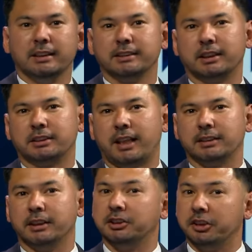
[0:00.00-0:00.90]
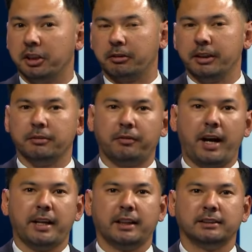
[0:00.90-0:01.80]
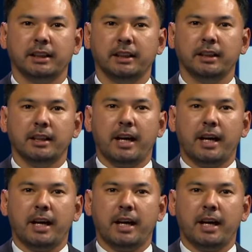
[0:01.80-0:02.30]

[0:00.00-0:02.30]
such as engineering, financing,